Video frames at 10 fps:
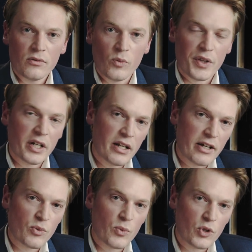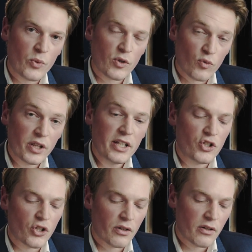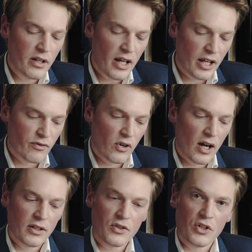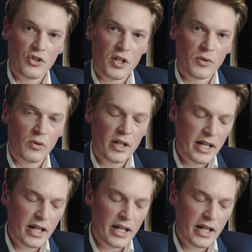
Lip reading: with a connection between religion and violence in general.